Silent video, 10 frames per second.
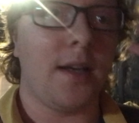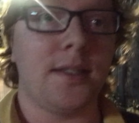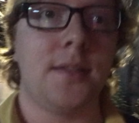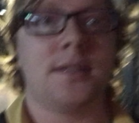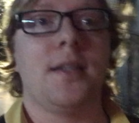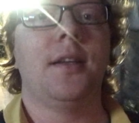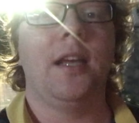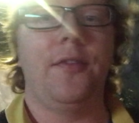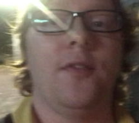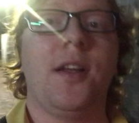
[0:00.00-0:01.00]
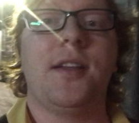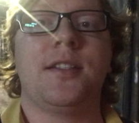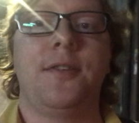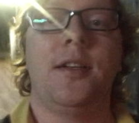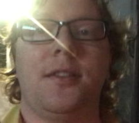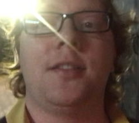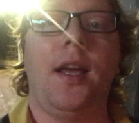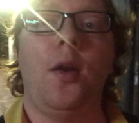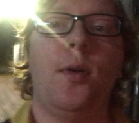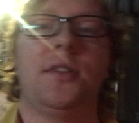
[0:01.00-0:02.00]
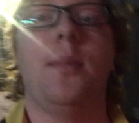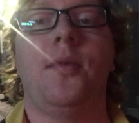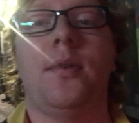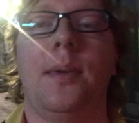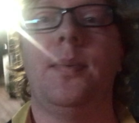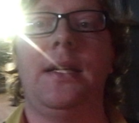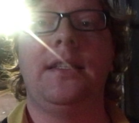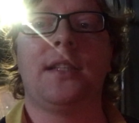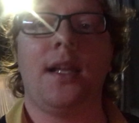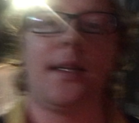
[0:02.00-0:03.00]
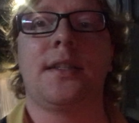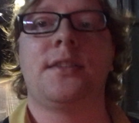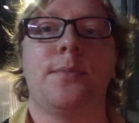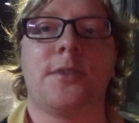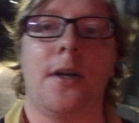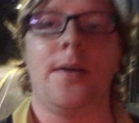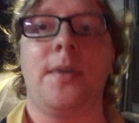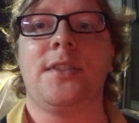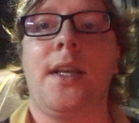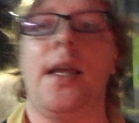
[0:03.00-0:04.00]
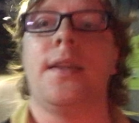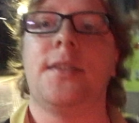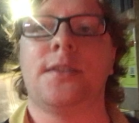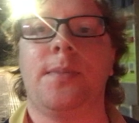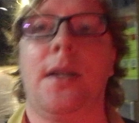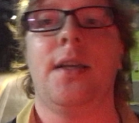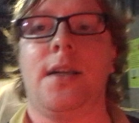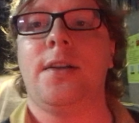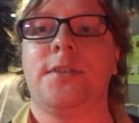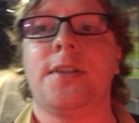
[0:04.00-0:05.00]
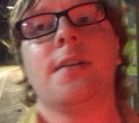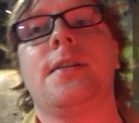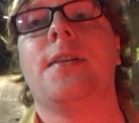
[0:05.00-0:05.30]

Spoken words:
guys, if you've liked this video today, always remember to please like, subscribe and share. This has been Oscar.